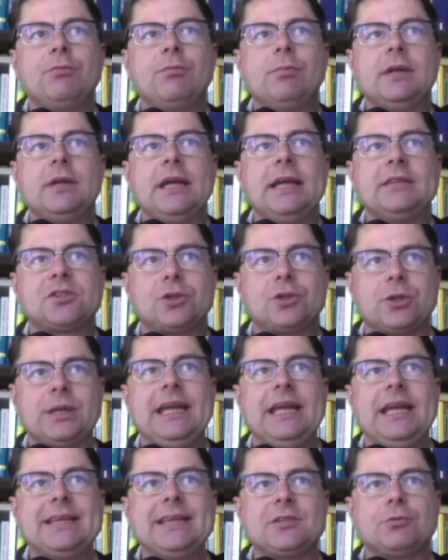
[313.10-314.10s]
it
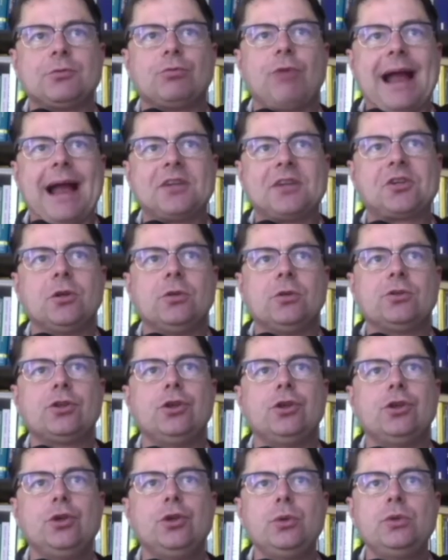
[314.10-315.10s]
certainly is irrational
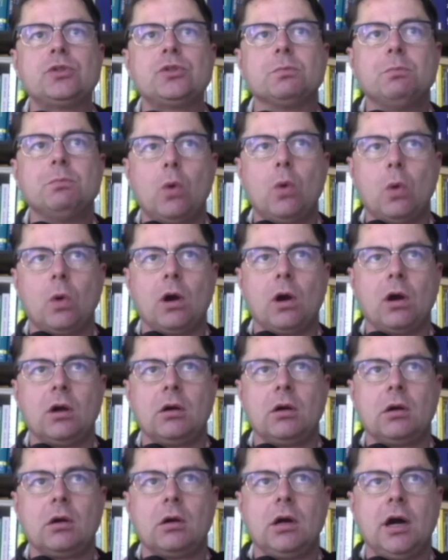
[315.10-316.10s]
to use
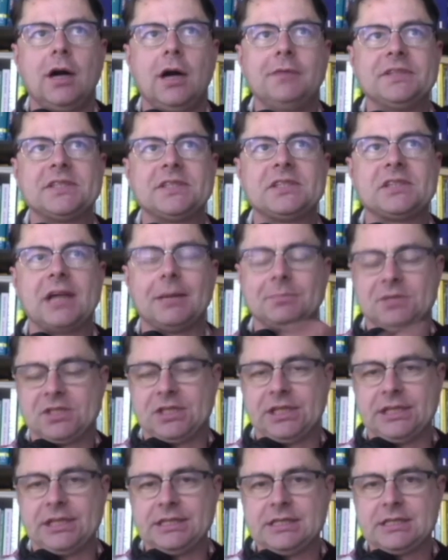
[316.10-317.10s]
more of a
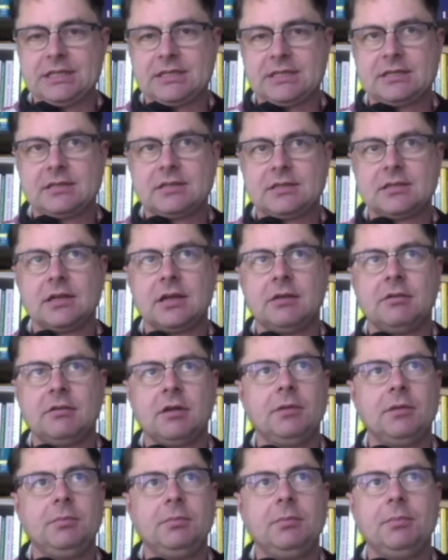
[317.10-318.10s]
substance,
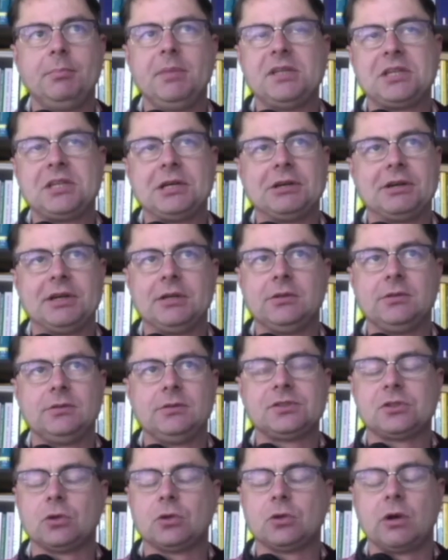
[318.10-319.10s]
uh,
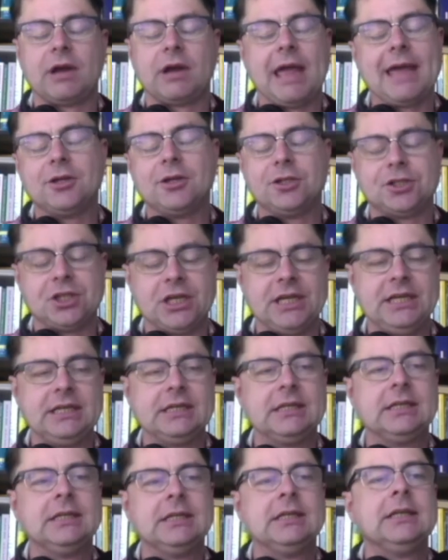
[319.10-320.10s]
materials or energy,
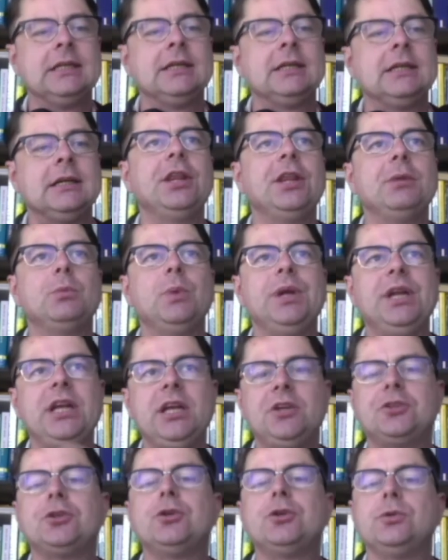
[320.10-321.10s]
than we
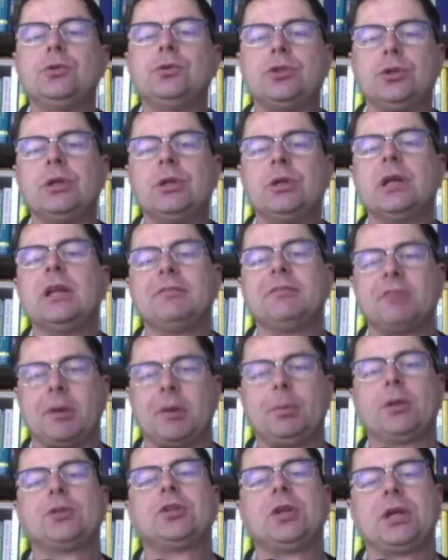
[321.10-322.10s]
need to, to deliver
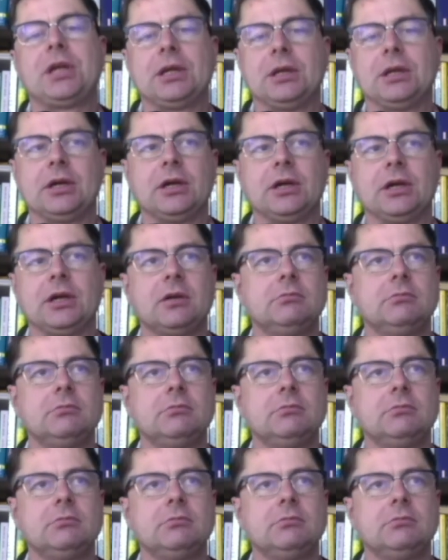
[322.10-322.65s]
particular